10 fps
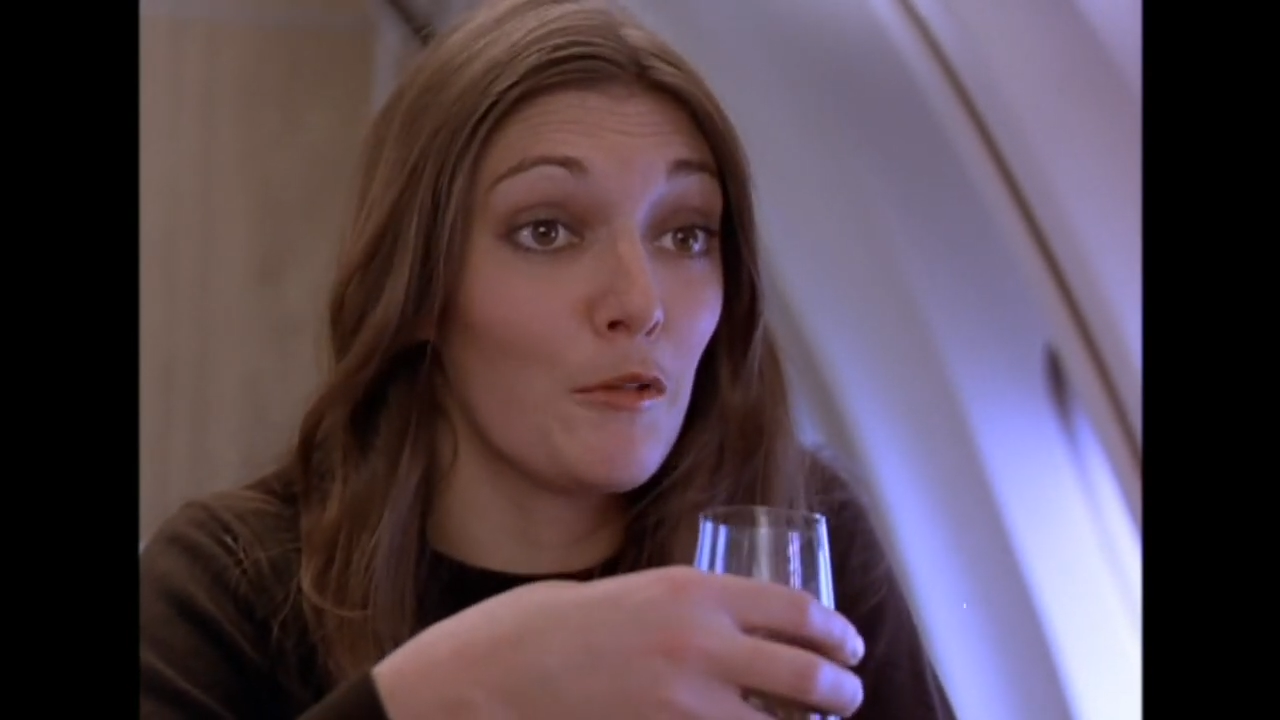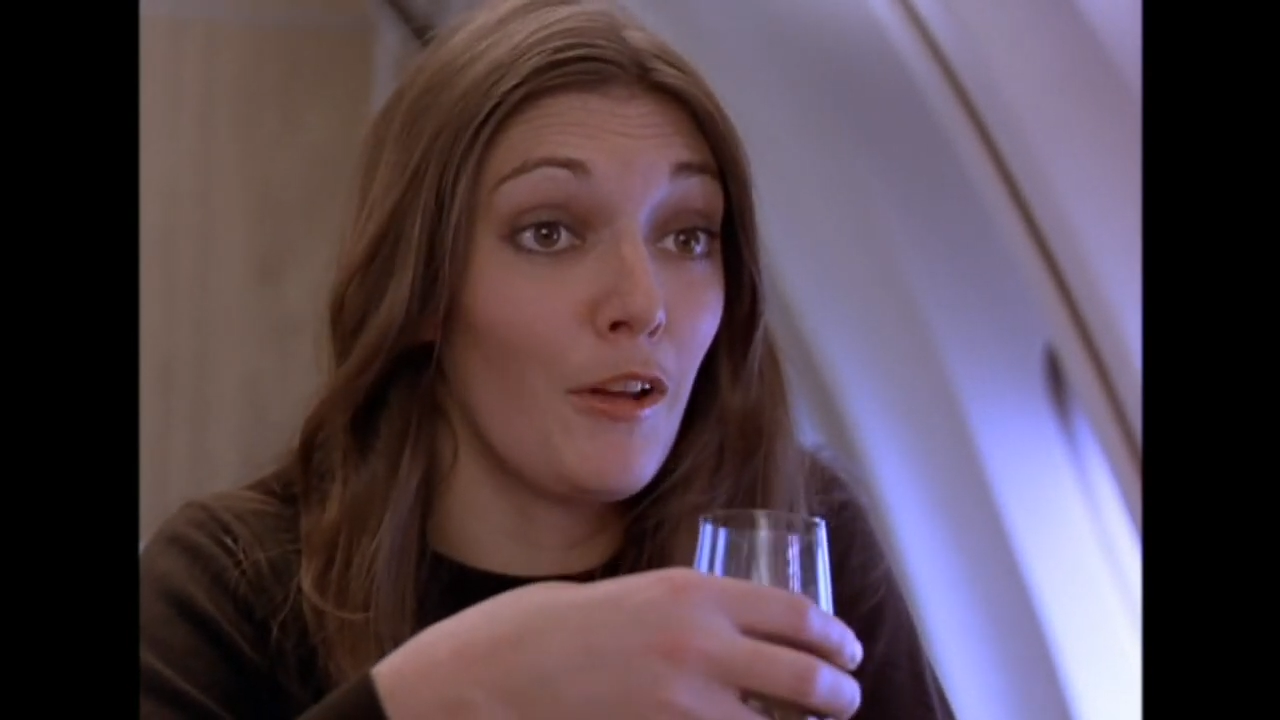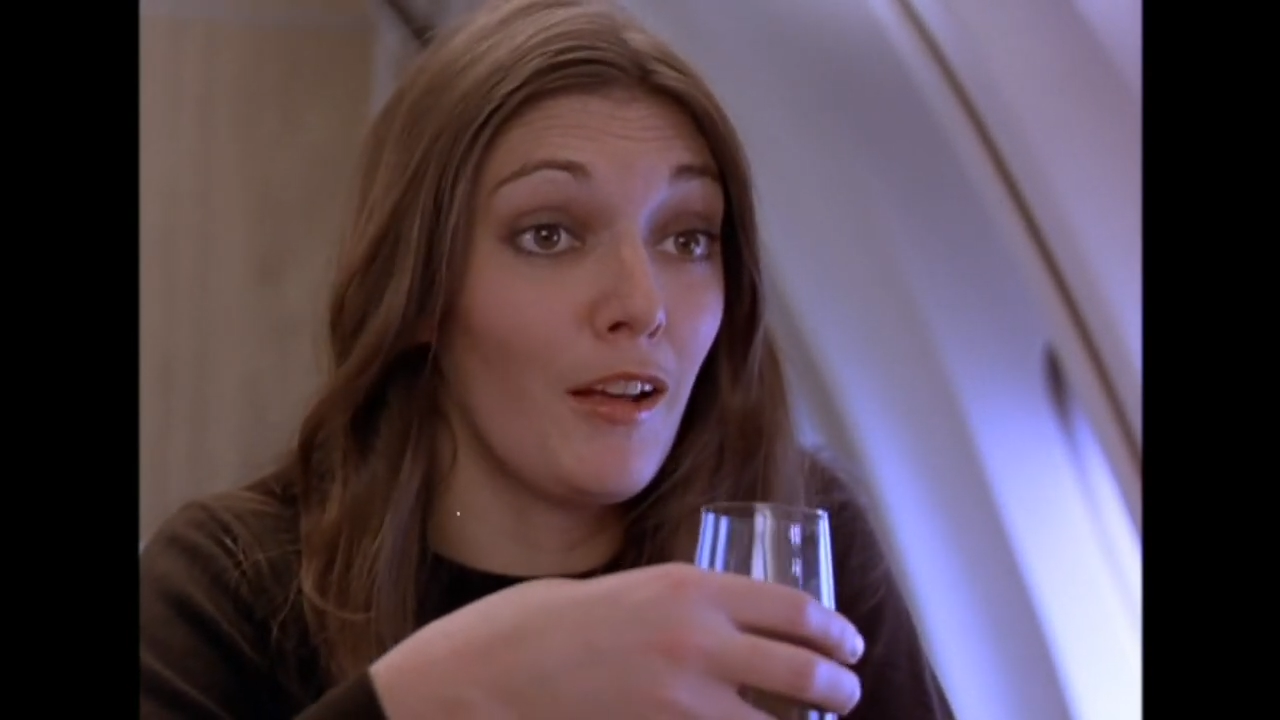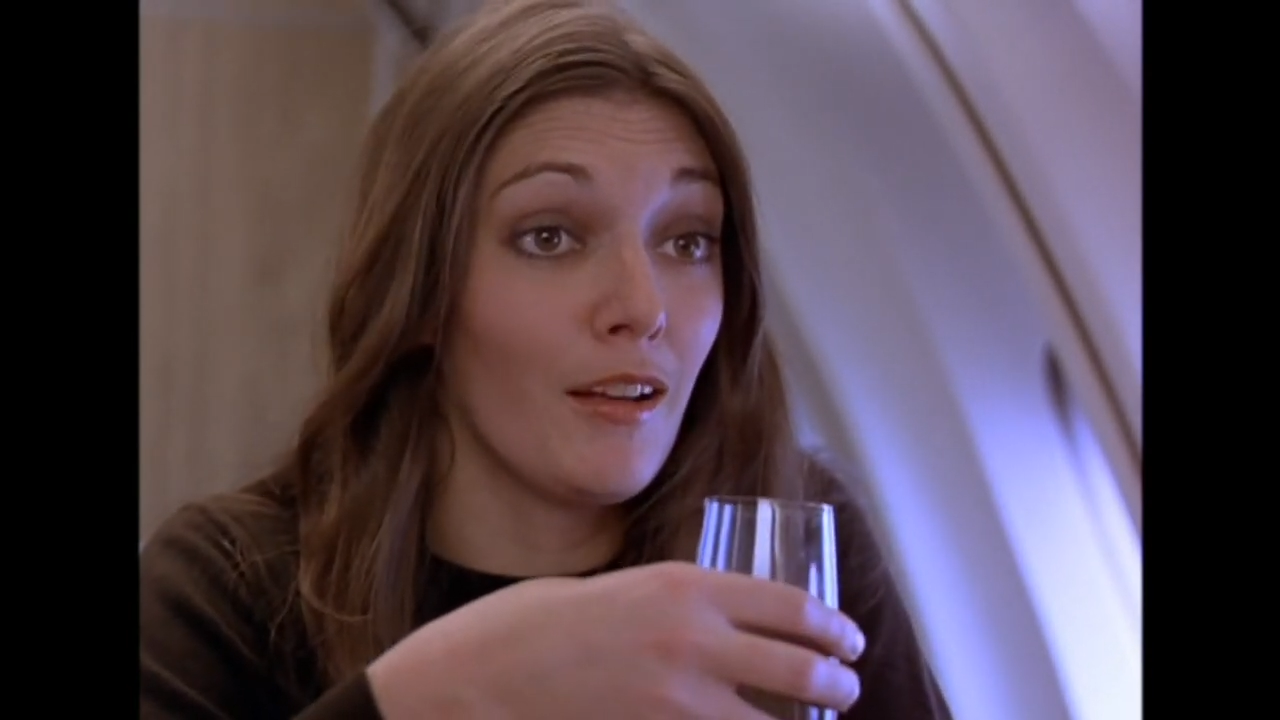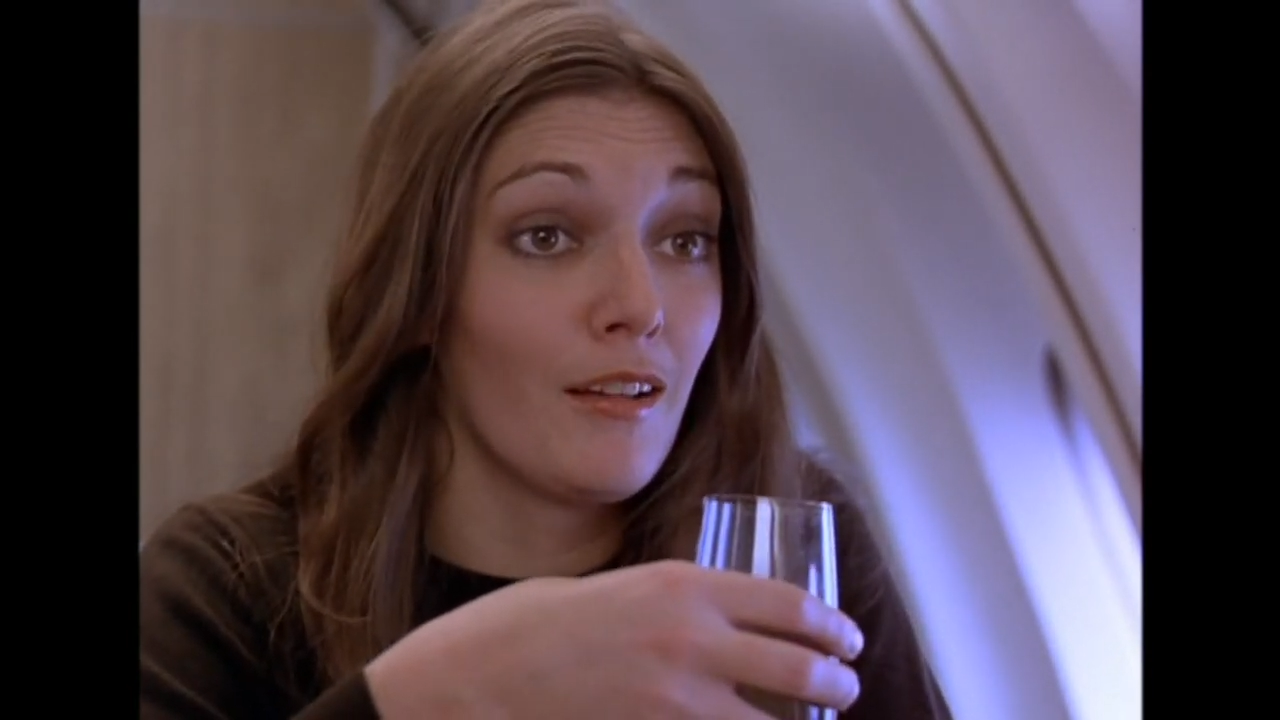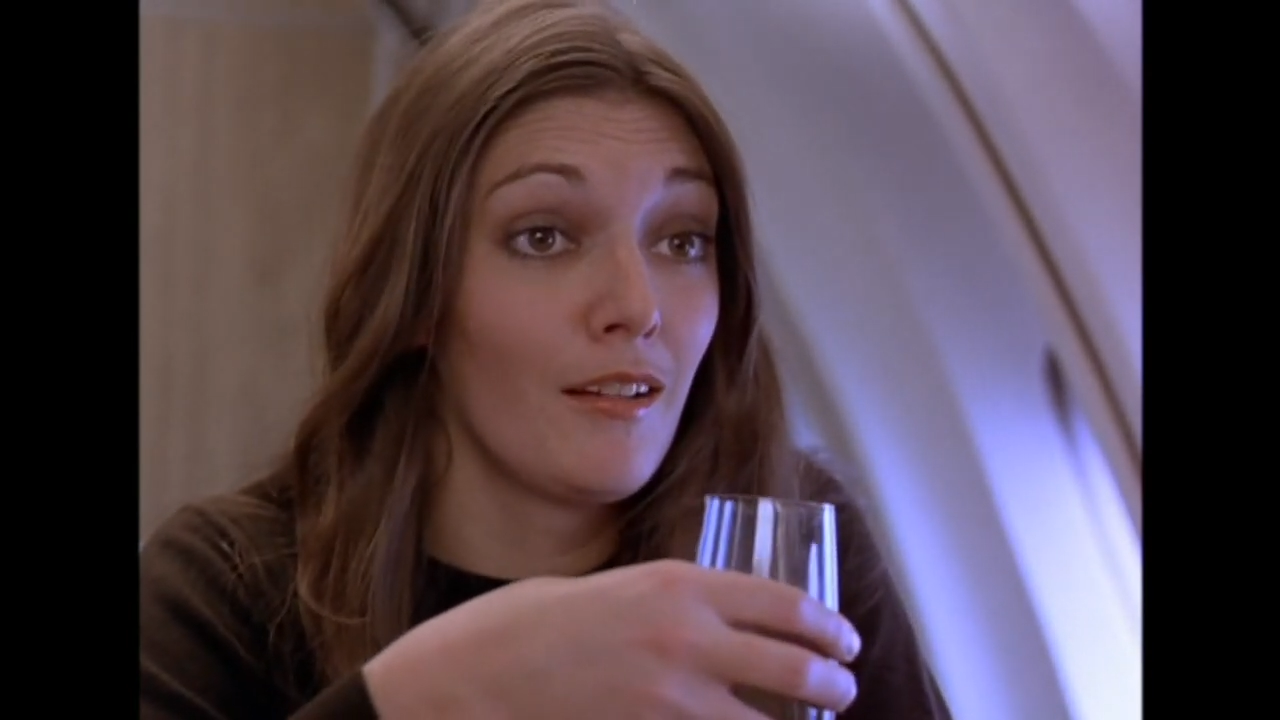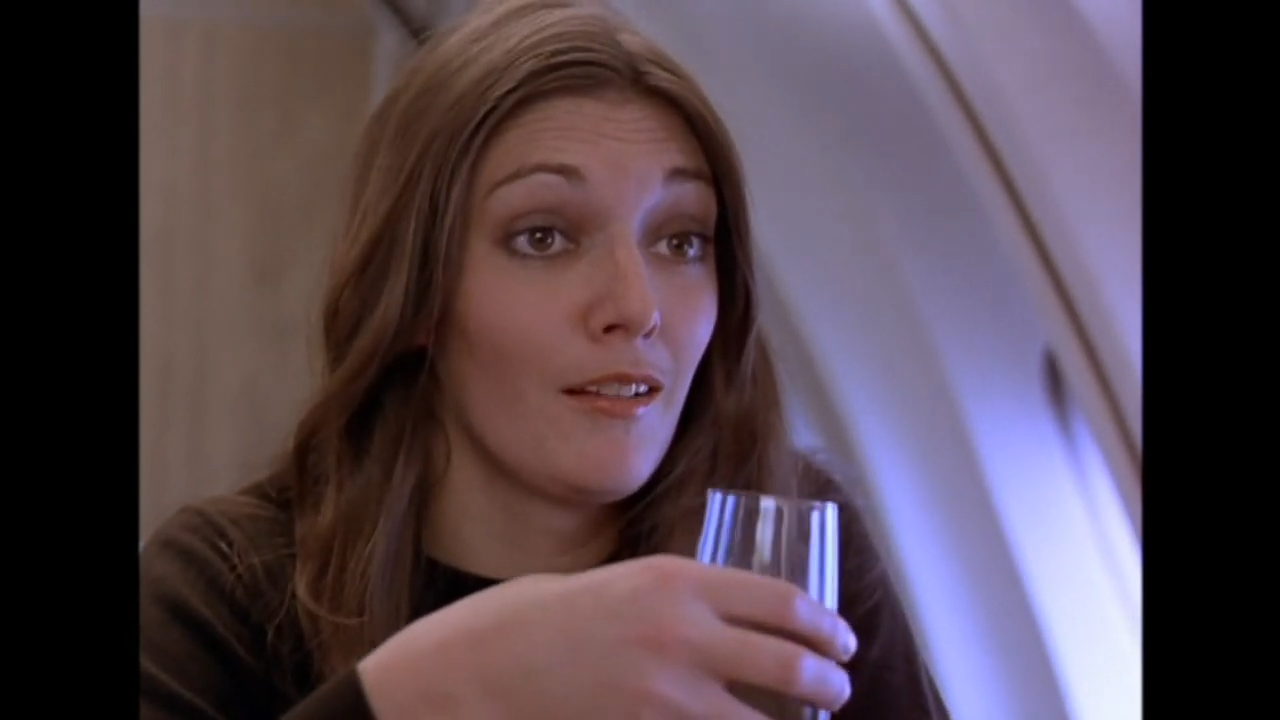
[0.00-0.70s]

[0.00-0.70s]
fair.